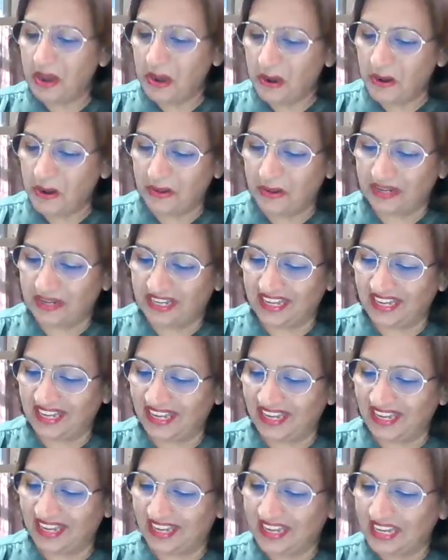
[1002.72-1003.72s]

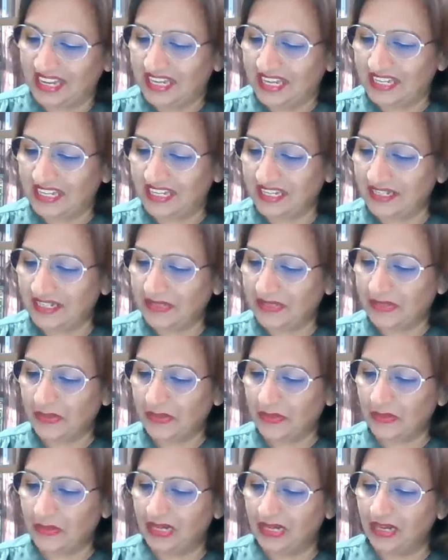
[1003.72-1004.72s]
Okay, yeah.
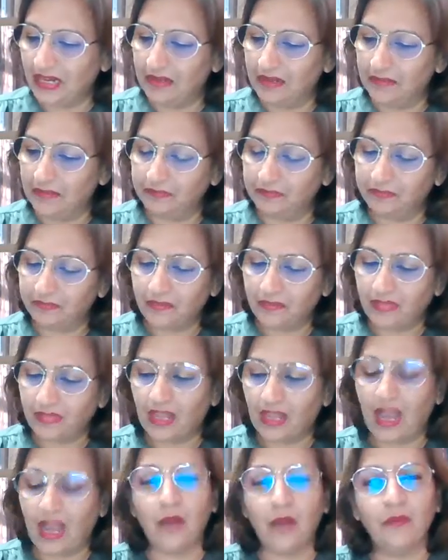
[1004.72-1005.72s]
So,
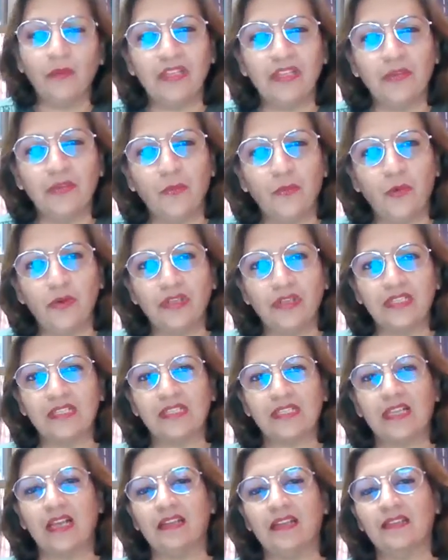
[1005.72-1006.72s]
how are the
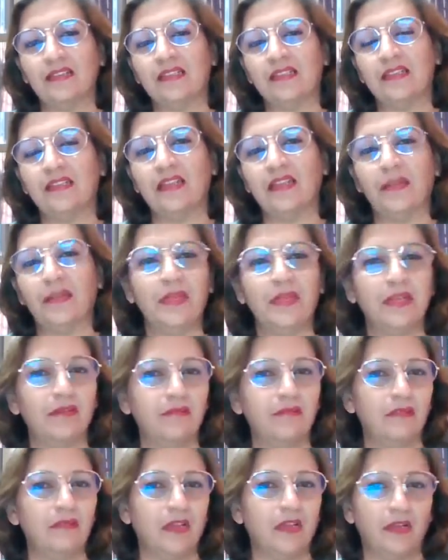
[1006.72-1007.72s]
votes casted? I
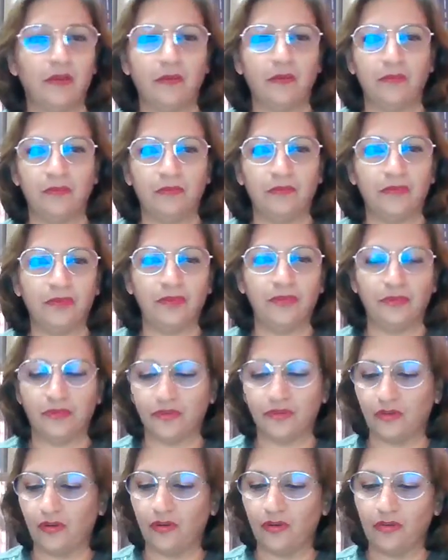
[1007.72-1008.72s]
mean, to
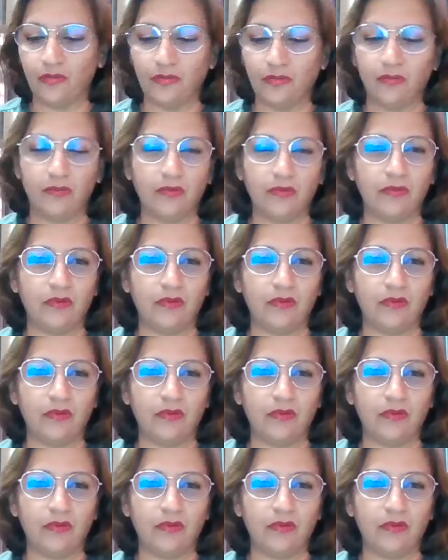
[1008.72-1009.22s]
draw.